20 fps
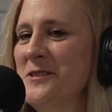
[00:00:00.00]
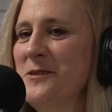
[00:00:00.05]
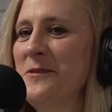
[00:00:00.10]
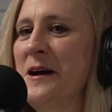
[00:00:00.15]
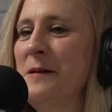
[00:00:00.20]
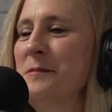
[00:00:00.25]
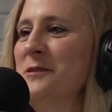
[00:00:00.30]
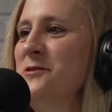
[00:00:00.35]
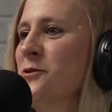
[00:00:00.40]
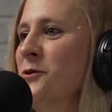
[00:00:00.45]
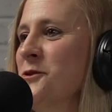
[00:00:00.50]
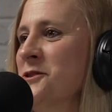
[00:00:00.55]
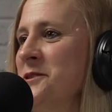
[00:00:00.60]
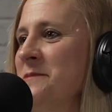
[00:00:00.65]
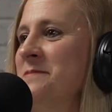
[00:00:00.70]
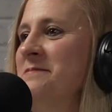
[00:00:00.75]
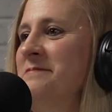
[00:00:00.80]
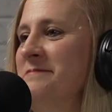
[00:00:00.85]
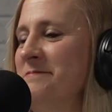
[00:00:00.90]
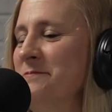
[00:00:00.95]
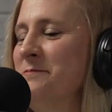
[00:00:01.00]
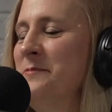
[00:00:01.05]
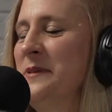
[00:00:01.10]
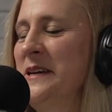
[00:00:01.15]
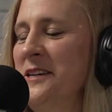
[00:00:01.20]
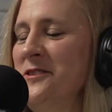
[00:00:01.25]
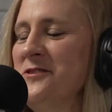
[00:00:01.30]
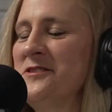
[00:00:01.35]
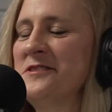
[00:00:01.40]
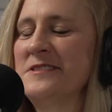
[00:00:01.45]
So I'm a Georgia
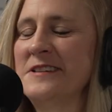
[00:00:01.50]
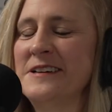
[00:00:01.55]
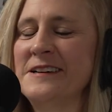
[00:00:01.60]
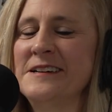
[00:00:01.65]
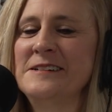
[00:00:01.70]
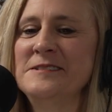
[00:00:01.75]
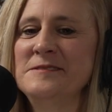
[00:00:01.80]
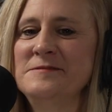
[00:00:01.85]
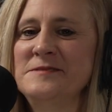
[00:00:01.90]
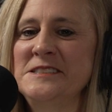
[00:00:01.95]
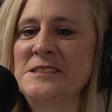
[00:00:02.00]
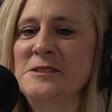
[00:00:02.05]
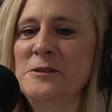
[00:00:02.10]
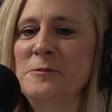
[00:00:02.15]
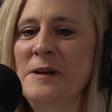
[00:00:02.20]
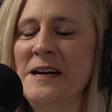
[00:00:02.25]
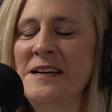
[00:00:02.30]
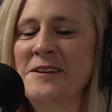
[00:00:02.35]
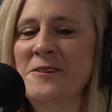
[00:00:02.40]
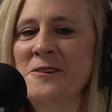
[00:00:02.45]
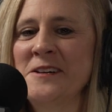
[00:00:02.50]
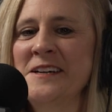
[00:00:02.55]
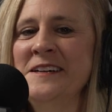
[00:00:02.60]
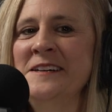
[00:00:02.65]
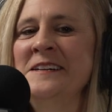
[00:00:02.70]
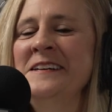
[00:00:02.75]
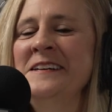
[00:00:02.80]
peach, still Magnolia.